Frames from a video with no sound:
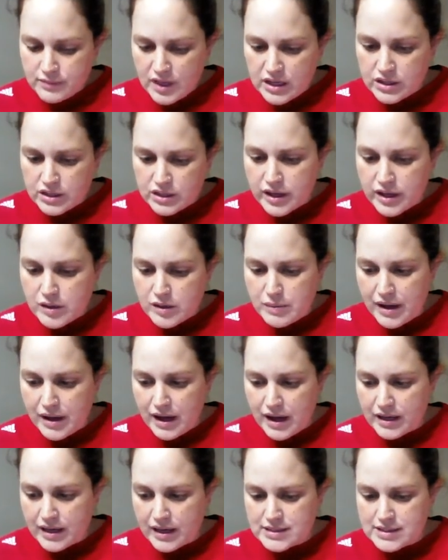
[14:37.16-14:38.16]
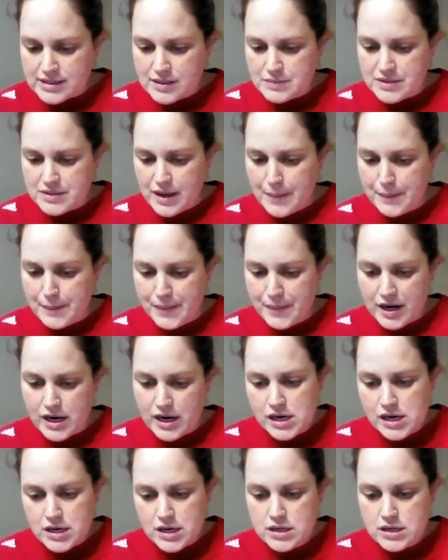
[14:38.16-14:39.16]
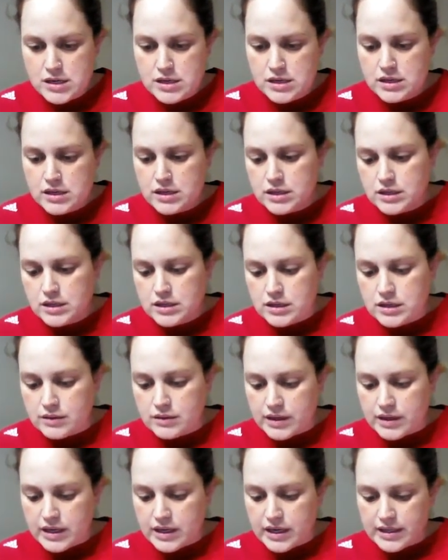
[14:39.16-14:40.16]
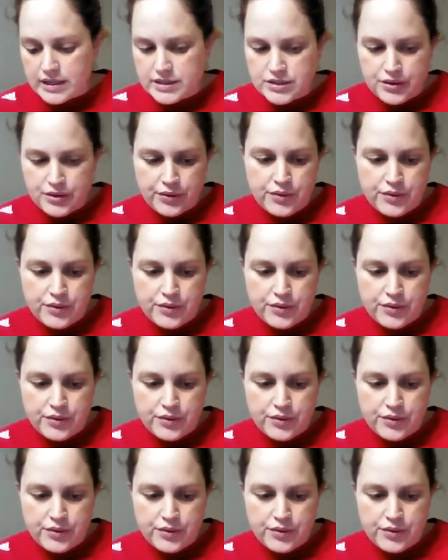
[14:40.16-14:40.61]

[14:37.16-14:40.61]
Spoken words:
Looking back at September, what did I do?